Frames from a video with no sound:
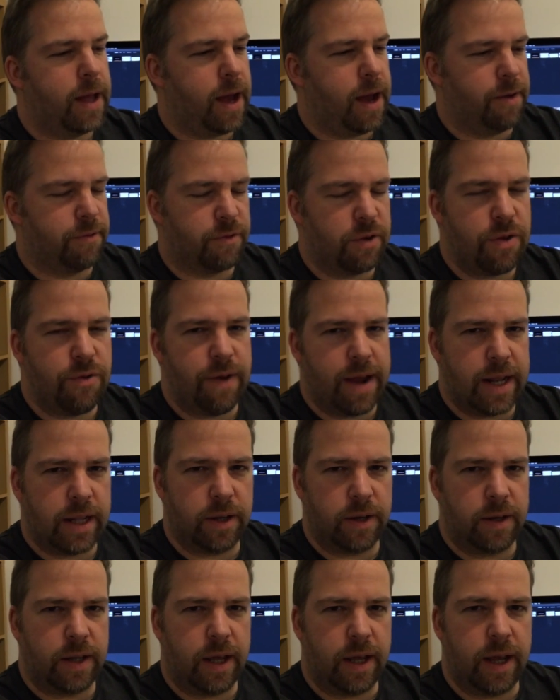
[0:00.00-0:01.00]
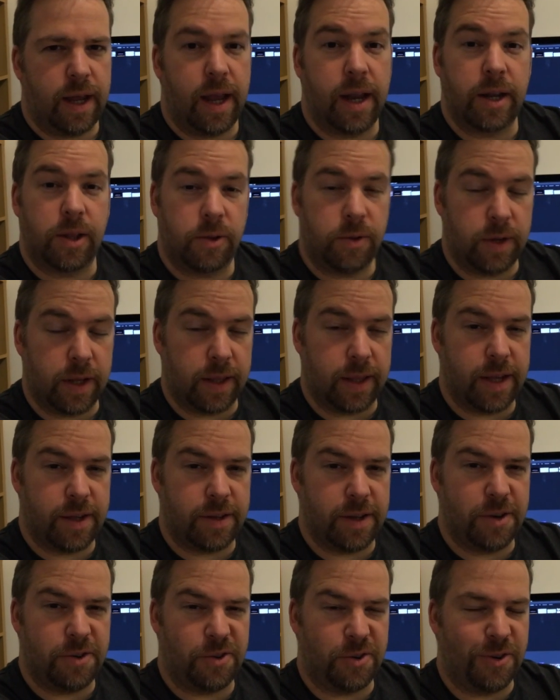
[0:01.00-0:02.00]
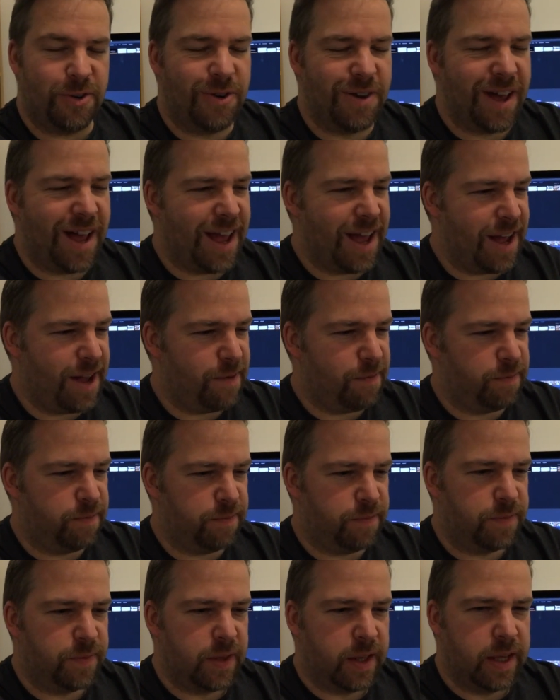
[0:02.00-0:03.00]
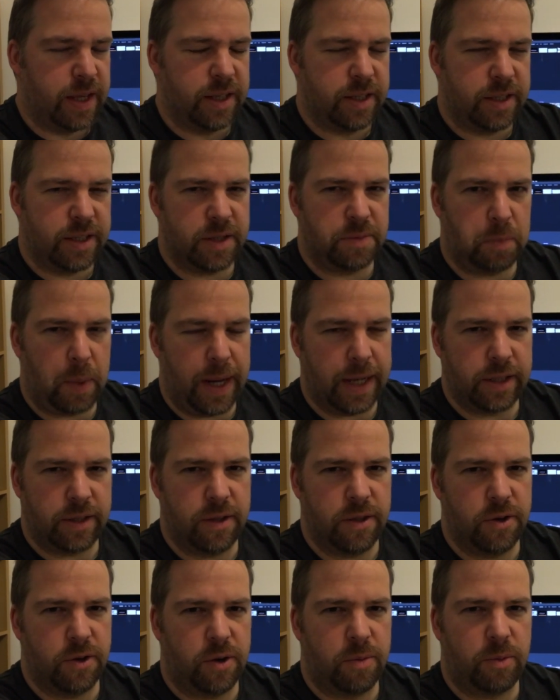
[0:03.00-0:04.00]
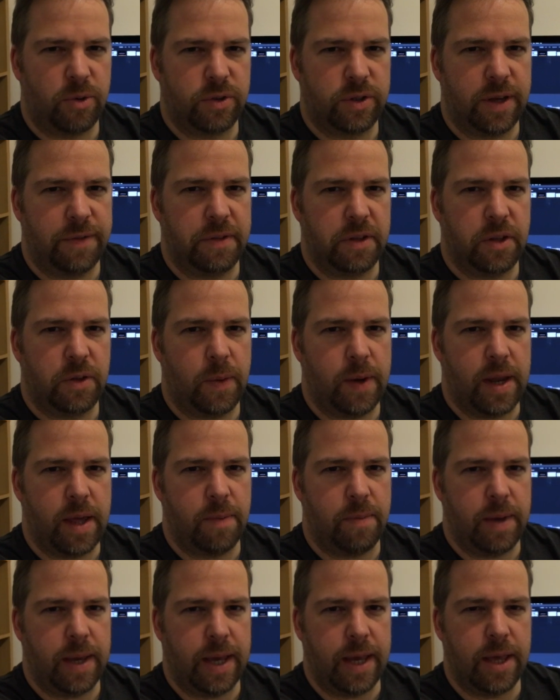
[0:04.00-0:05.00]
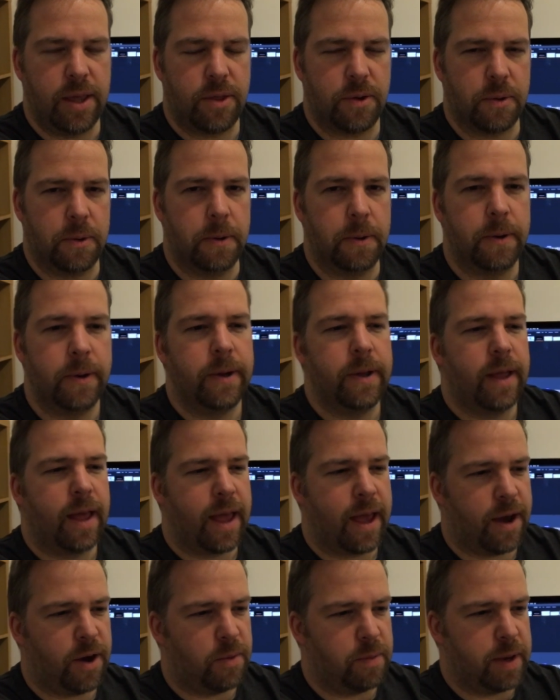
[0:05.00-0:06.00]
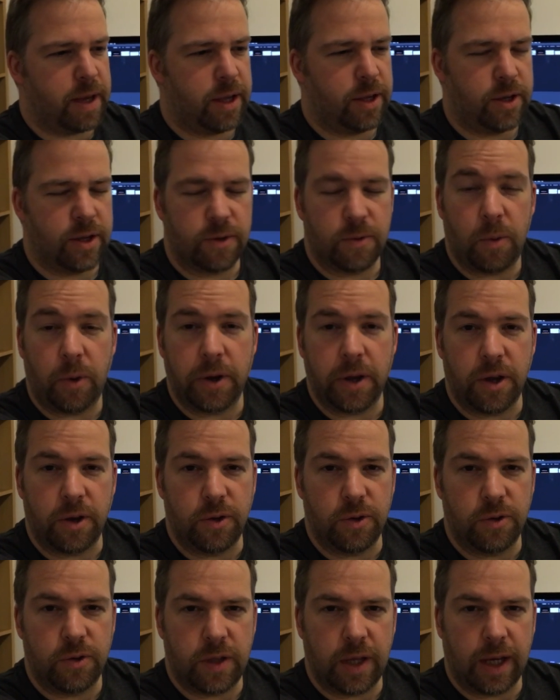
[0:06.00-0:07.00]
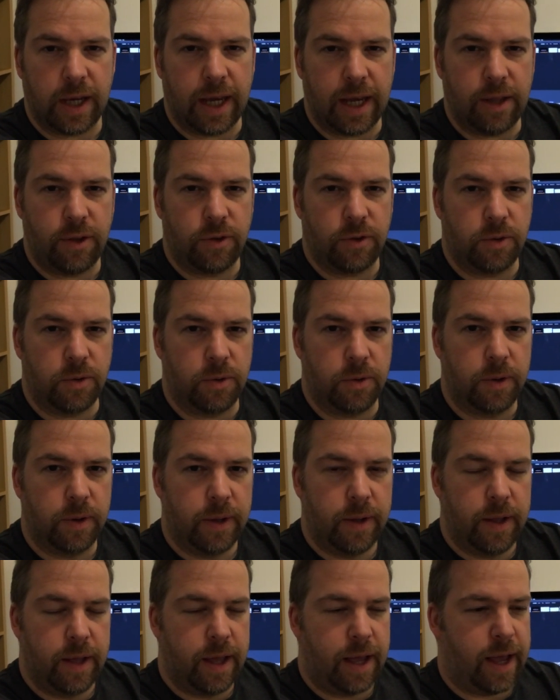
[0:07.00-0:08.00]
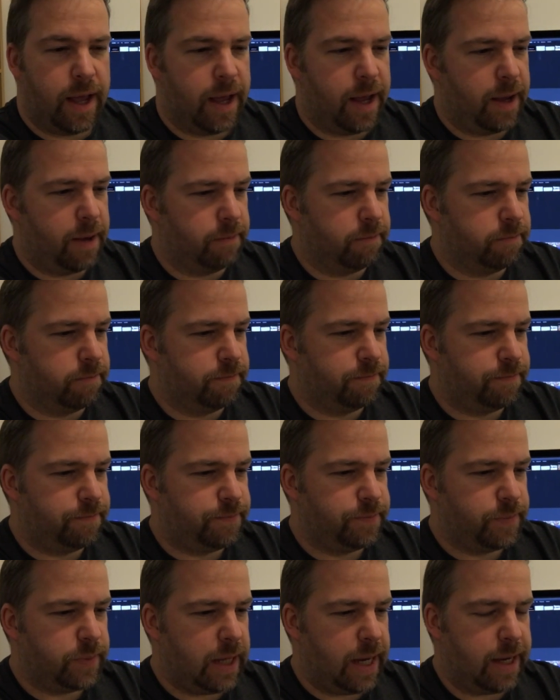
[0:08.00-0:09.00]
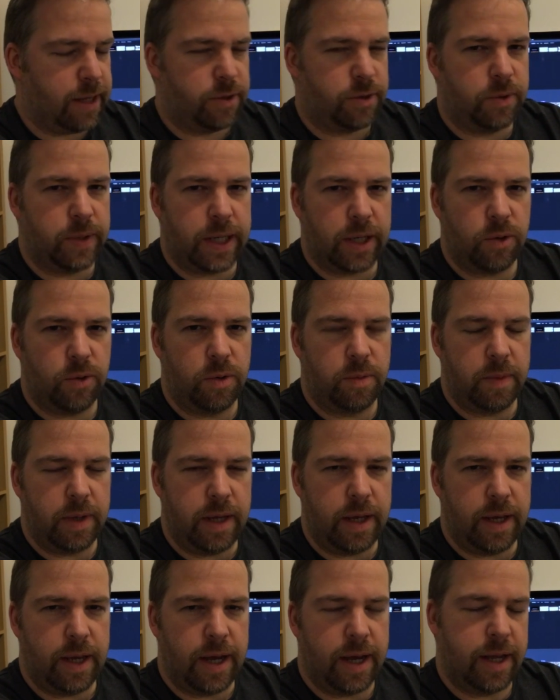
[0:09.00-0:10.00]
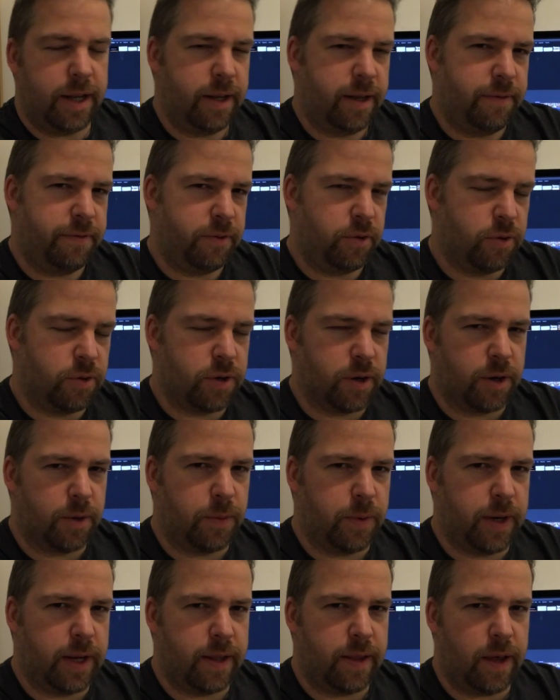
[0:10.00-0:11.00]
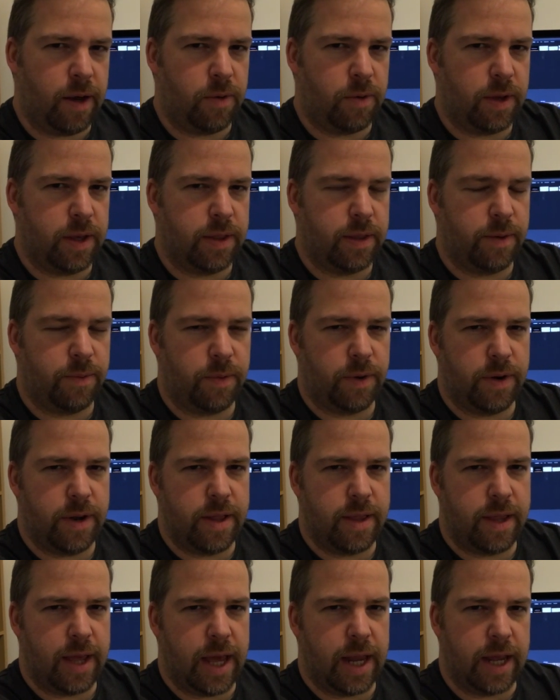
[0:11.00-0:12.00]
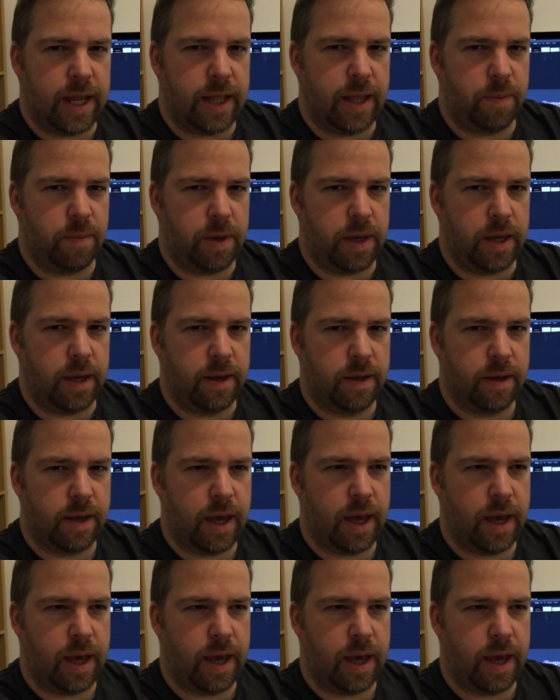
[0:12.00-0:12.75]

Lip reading: I've re-rendered it, including this intro. Just back to the normal 720p, so it'll be just what you're used to again. So yeah, so ignore me in the future when I tell you that we're in 1080p,